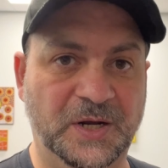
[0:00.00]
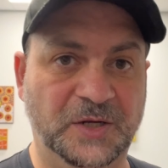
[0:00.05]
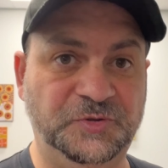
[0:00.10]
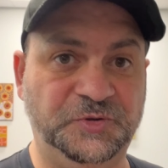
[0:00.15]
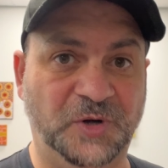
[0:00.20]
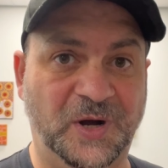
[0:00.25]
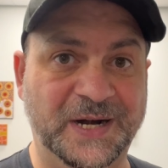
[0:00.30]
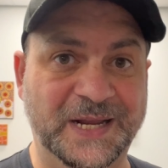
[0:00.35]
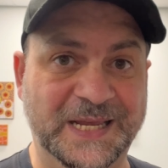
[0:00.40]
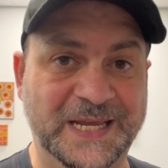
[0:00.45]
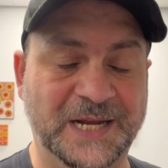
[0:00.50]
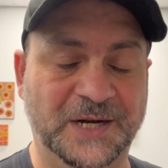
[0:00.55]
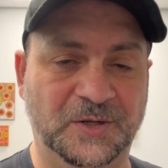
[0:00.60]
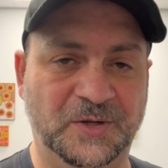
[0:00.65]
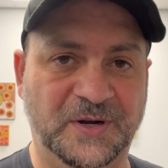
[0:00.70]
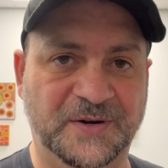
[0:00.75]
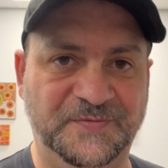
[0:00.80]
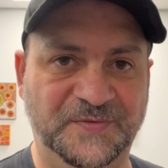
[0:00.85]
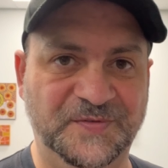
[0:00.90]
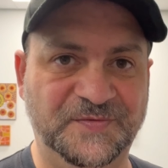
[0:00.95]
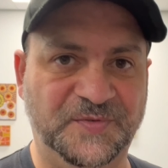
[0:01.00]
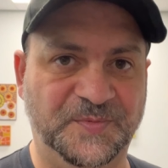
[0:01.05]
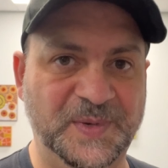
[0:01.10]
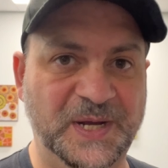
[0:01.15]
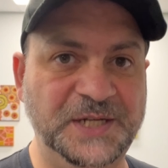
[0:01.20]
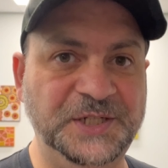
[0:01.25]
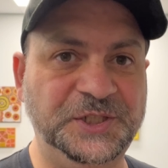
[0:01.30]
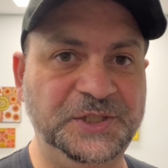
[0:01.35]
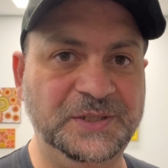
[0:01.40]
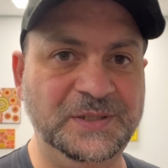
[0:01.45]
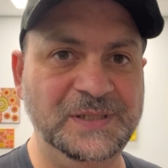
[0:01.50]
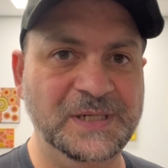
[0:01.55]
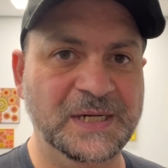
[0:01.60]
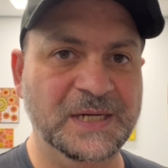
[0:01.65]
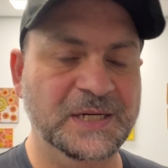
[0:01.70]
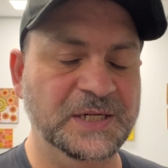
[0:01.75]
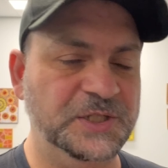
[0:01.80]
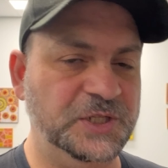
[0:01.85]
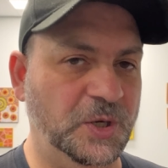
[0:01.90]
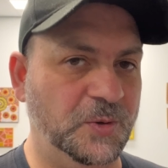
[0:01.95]
trying to get a lot of information,
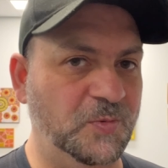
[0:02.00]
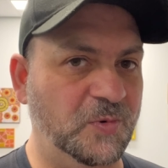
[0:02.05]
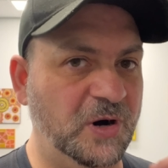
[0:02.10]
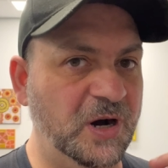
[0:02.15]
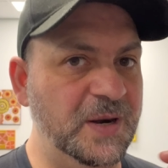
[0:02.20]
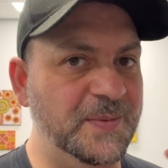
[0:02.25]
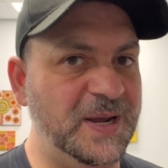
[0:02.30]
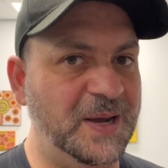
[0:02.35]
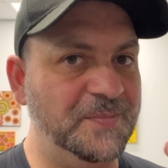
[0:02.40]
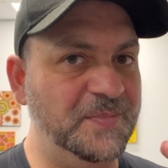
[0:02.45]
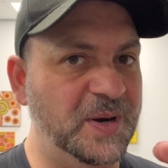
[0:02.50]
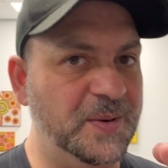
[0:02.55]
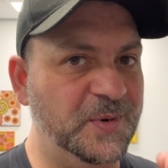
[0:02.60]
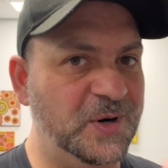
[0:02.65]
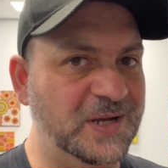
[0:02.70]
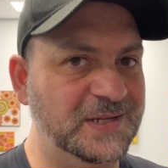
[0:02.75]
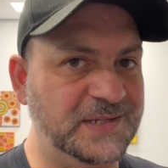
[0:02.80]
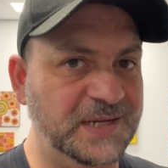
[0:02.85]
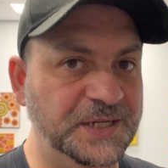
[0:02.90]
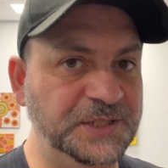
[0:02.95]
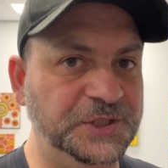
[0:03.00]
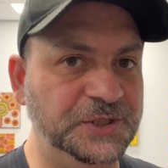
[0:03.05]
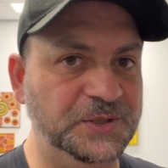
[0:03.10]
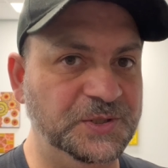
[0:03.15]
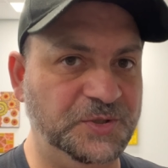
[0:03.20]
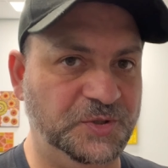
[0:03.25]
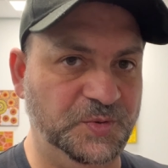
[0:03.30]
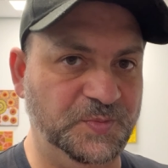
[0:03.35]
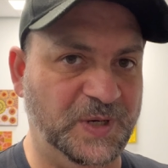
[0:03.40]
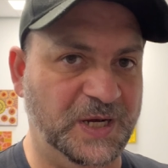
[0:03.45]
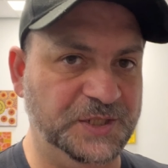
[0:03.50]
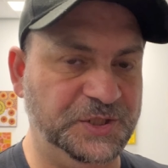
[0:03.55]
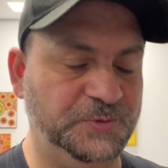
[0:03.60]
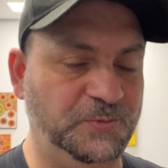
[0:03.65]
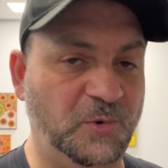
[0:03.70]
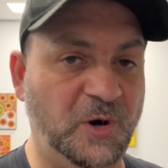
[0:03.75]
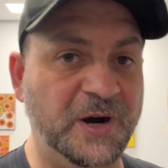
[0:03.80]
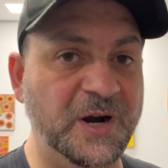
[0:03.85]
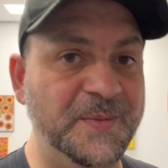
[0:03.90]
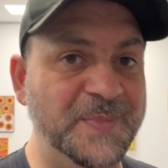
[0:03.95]
don't worry about memorization too
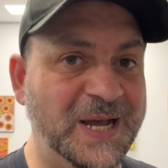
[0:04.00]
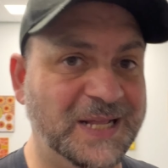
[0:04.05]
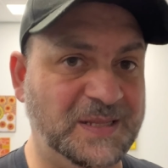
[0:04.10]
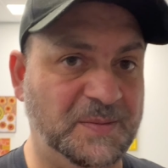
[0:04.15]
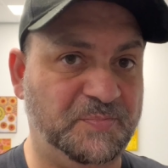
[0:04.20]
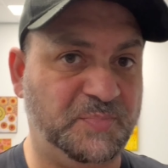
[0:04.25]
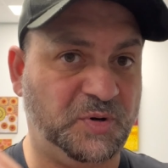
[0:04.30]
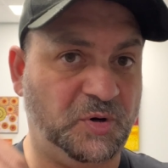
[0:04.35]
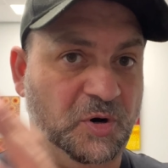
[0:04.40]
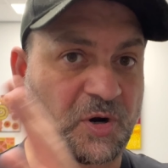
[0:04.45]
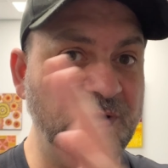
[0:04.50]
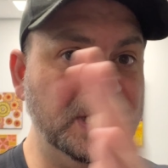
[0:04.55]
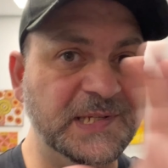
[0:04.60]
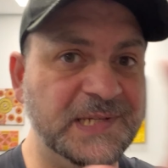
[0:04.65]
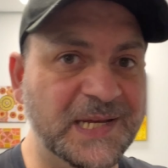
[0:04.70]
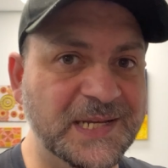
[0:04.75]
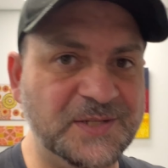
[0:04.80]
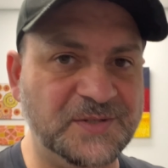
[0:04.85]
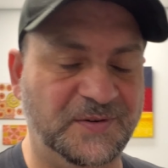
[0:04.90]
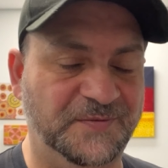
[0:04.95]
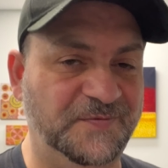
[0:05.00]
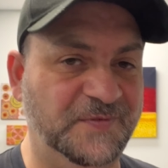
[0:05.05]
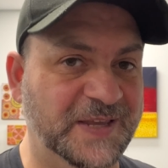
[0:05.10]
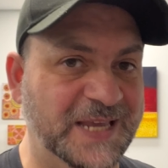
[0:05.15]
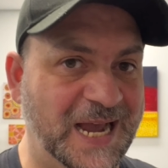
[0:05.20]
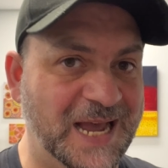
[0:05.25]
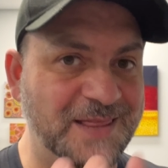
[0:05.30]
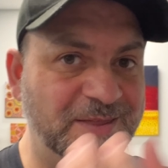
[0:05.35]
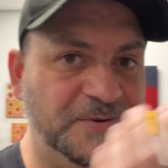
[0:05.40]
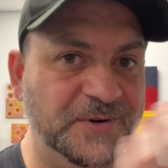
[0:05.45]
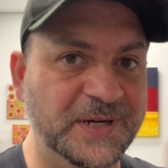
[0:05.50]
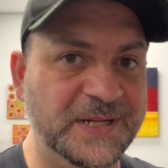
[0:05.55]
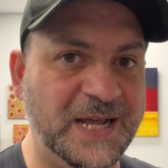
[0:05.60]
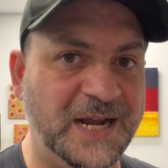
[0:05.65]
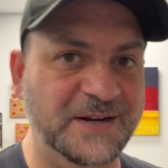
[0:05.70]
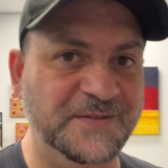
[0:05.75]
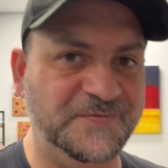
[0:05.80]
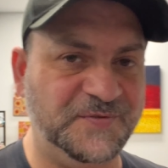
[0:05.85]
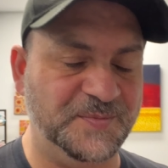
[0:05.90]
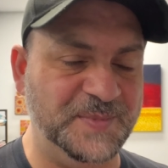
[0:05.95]
much. Worry about the process of gathering
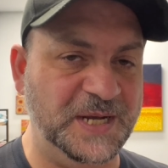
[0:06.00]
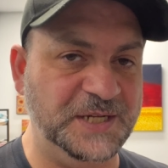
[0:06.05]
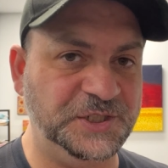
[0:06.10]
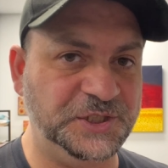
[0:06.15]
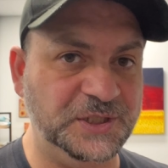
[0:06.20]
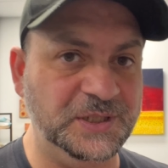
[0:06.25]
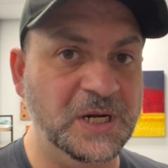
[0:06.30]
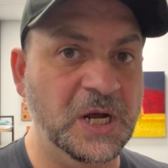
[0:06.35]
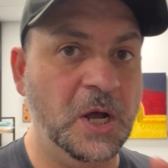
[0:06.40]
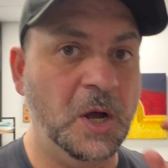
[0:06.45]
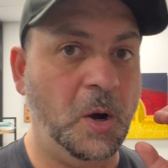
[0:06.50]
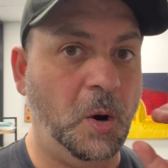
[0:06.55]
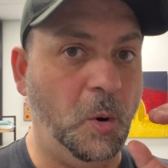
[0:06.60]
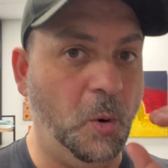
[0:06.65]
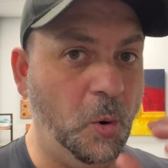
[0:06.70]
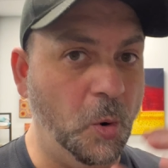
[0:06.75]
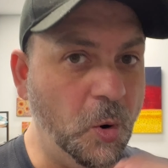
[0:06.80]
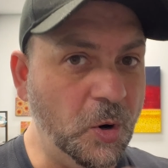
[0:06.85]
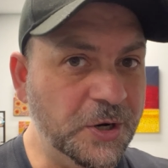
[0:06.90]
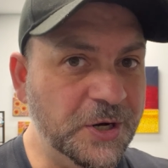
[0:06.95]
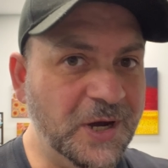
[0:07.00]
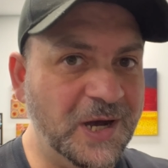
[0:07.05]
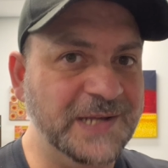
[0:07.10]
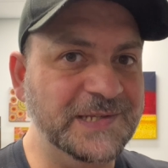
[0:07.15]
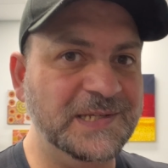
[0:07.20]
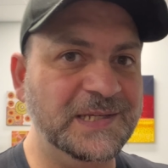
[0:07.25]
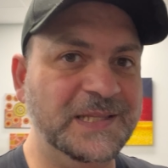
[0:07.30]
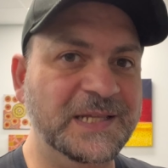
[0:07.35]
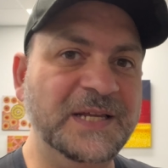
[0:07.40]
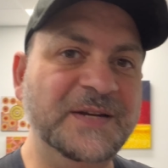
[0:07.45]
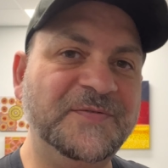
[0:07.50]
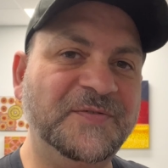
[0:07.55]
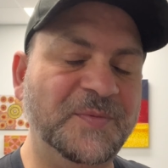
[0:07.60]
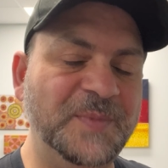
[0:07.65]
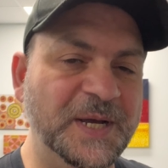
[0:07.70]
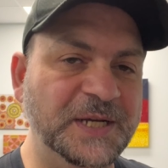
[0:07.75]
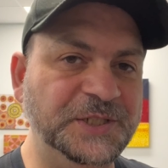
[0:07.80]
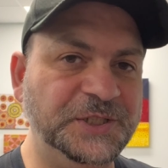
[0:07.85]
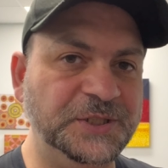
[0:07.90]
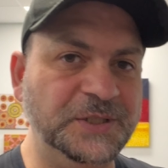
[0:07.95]
that information, organizing the
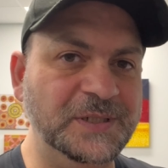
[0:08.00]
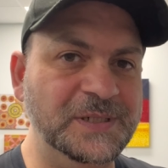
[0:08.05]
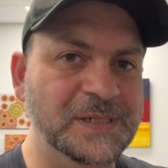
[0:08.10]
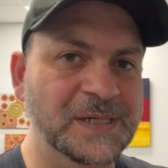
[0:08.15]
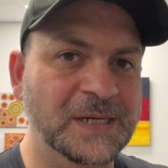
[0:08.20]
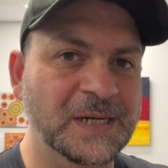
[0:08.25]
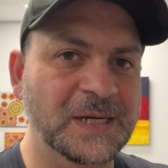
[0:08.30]
information,